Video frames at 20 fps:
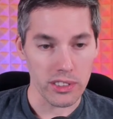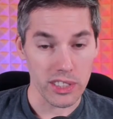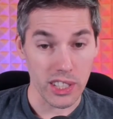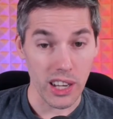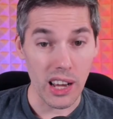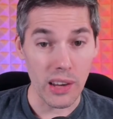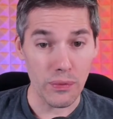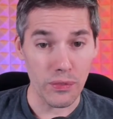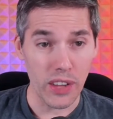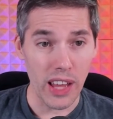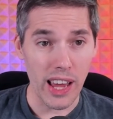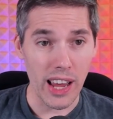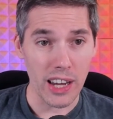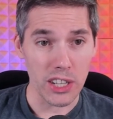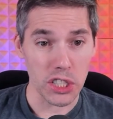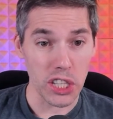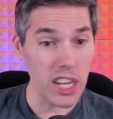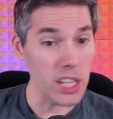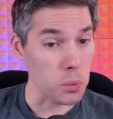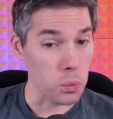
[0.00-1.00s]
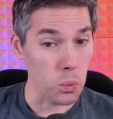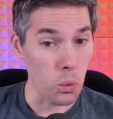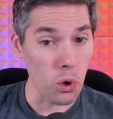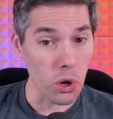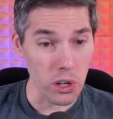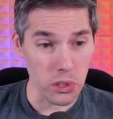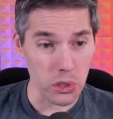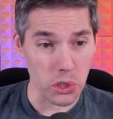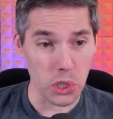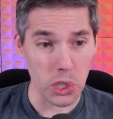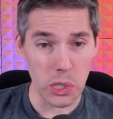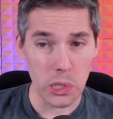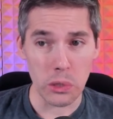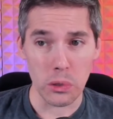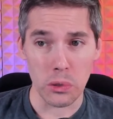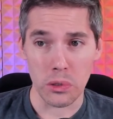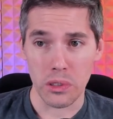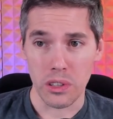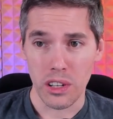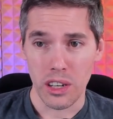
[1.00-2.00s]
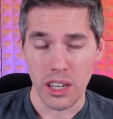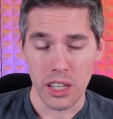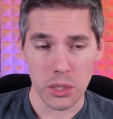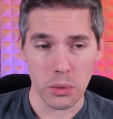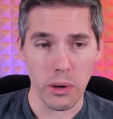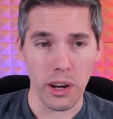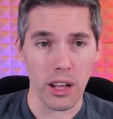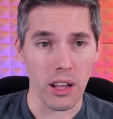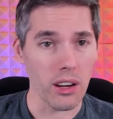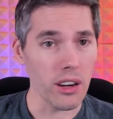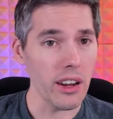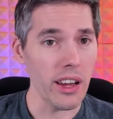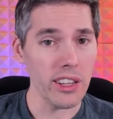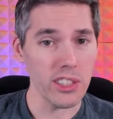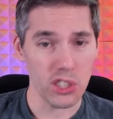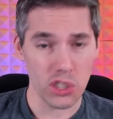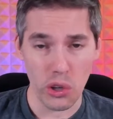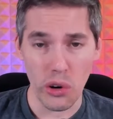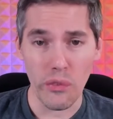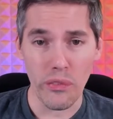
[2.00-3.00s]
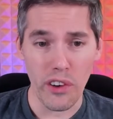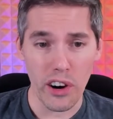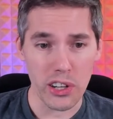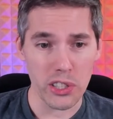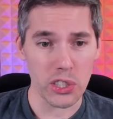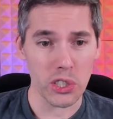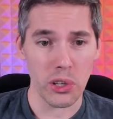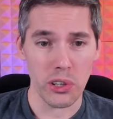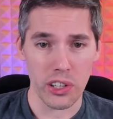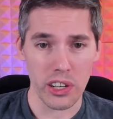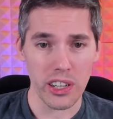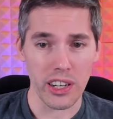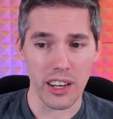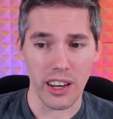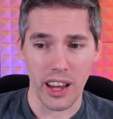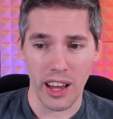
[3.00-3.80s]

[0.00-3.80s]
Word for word: It's got flash. It has ward two as well. All right, so far so good.